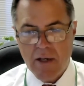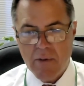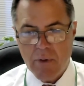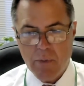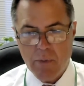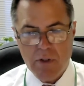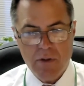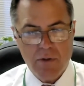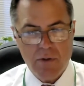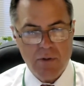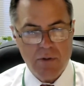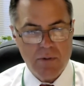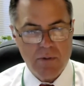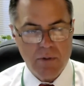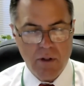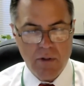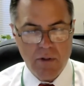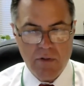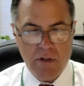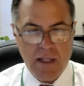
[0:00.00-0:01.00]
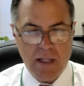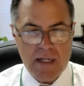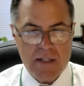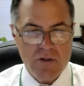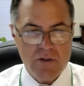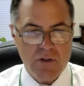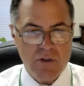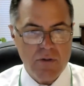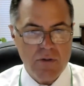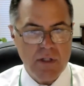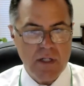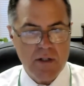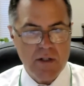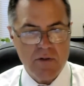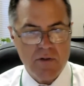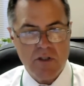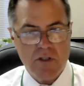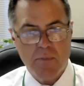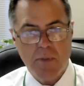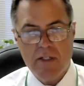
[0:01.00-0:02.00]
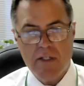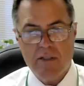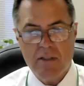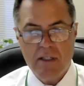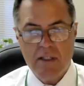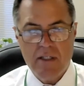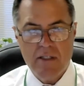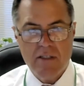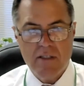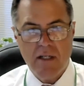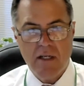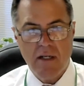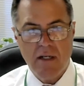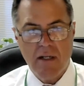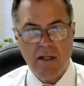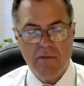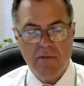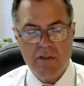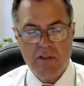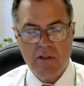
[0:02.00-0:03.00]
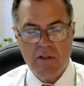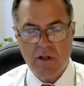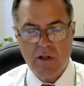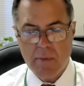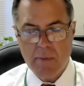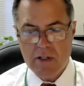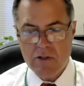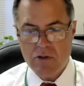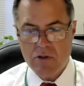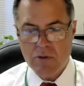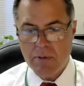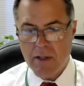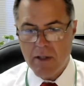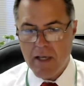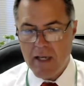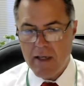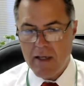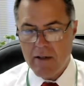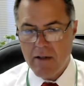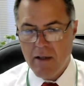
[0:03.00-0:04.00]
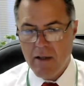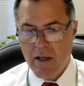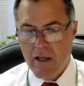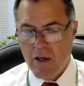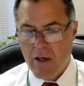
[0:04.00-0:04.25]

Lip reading: we went through over the last 2 years, a space needs study, a facility master plan.